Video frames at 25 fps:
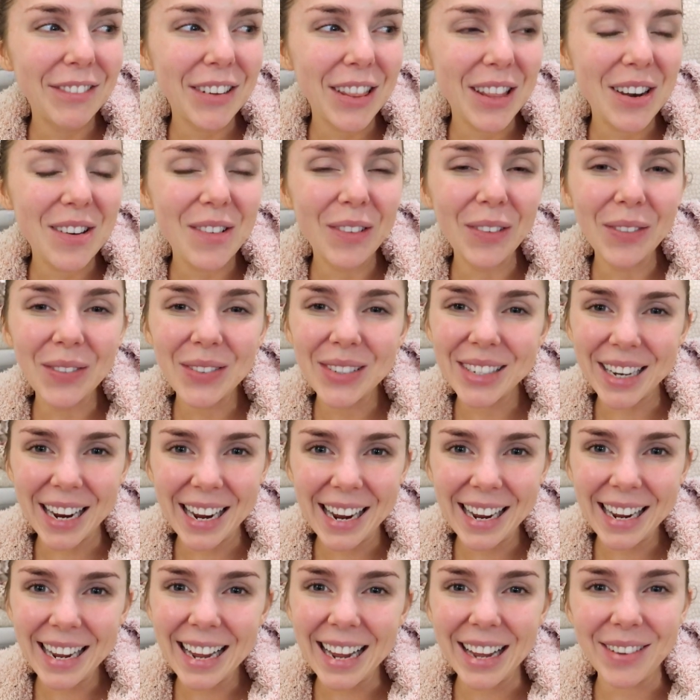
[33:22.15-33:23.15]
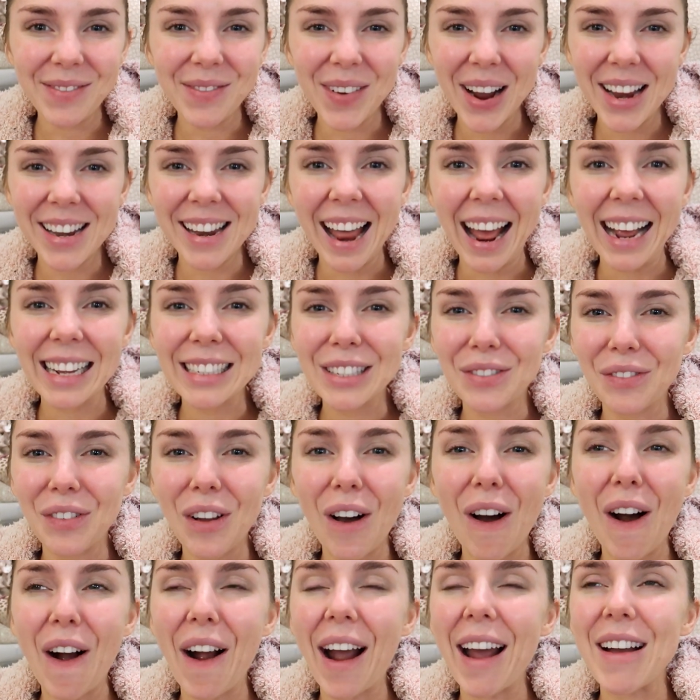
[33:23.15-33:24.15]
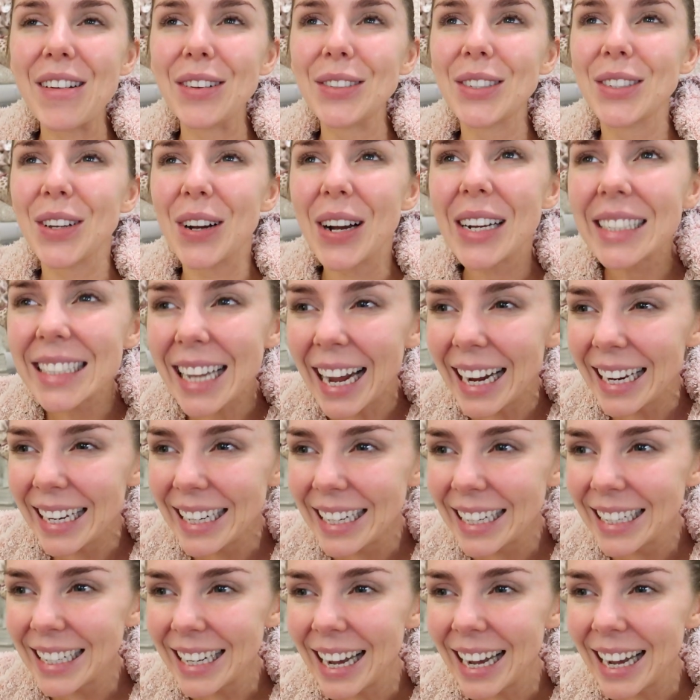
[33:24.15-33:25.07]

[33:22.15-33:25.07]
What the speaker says: with an update in my next vlog. So excited.